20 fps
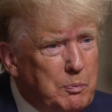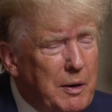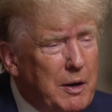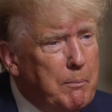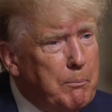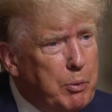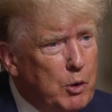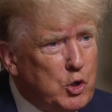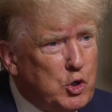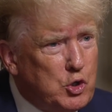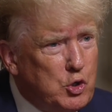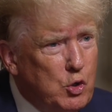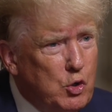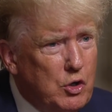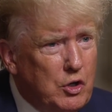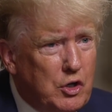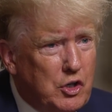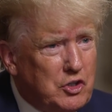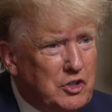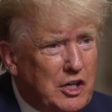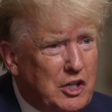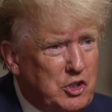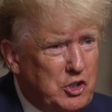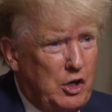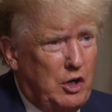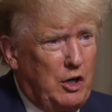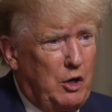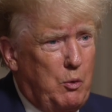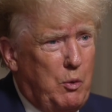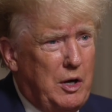spend per student, because that's right.
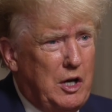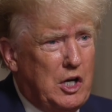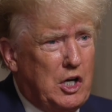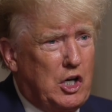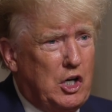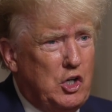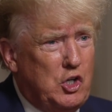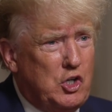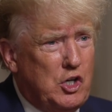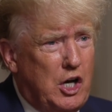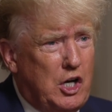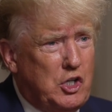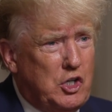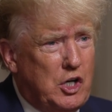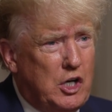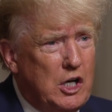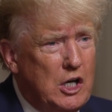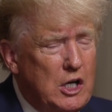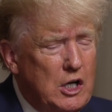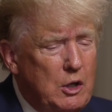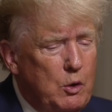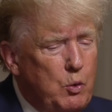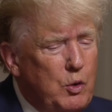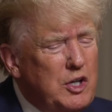the only way you can judge it. Right.